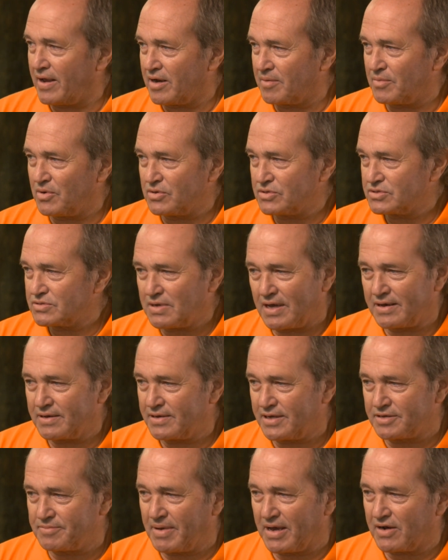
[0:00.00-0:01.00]
animals, it
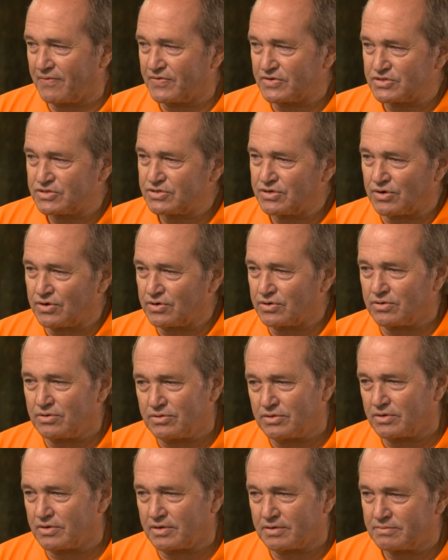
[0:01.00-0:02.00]
doesn't matter if it's a turtle
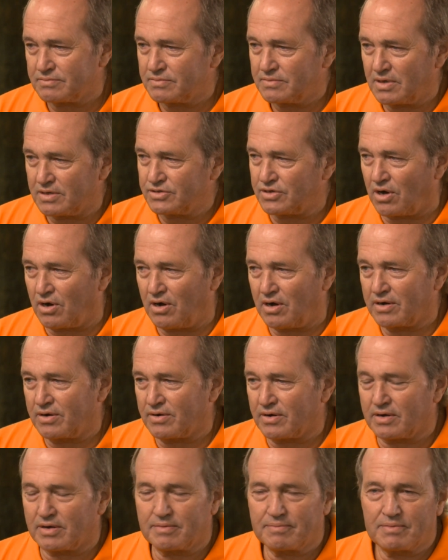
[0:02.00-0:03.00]
or a dog
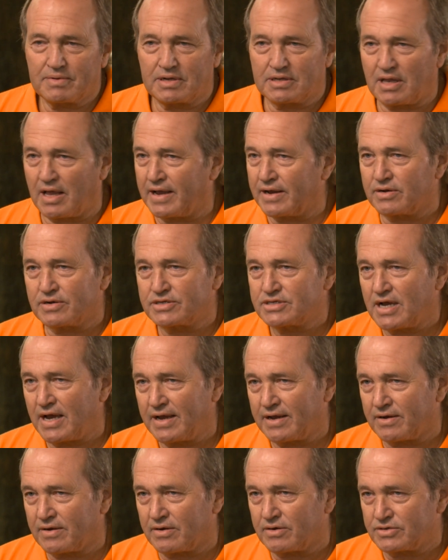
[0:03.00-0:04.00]
or a, a lion or a
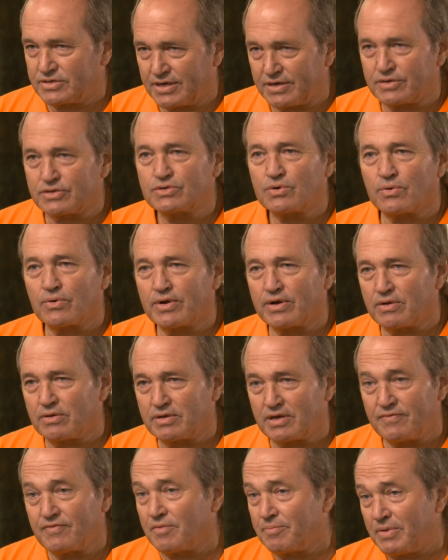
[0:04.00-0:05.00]
tiger, are territorial,
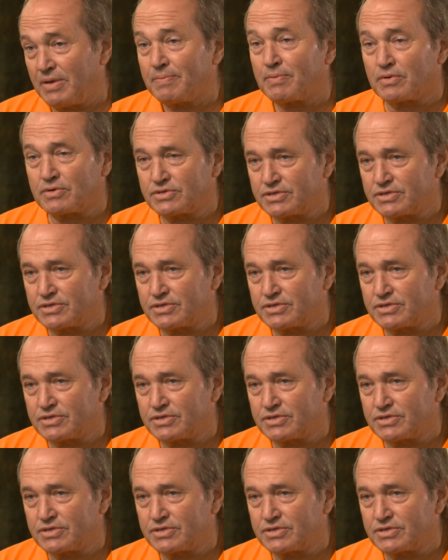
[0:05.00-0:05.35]
and even people